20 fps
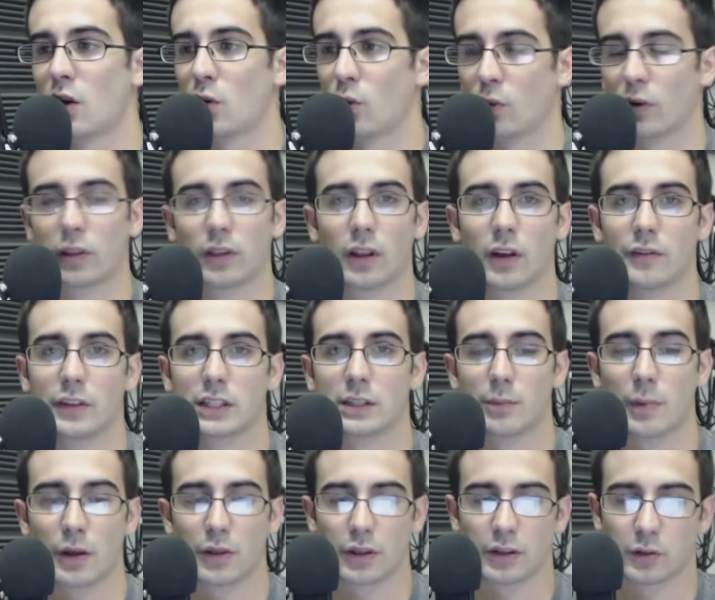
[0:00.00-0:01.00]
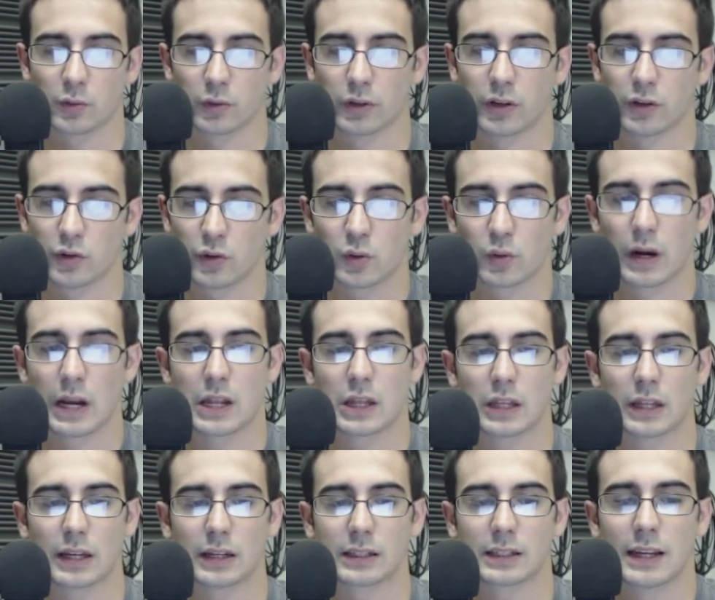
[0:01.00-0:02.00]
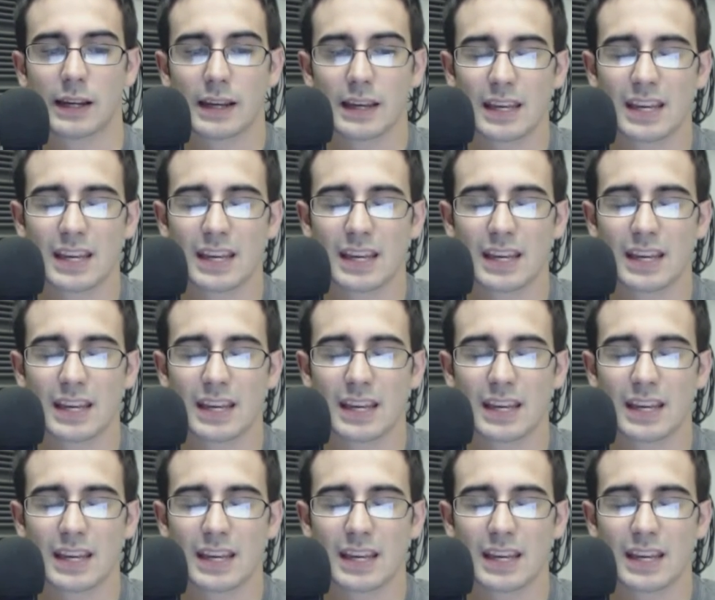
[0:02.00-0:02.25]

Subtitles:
with Lovie Smith is going to do great things,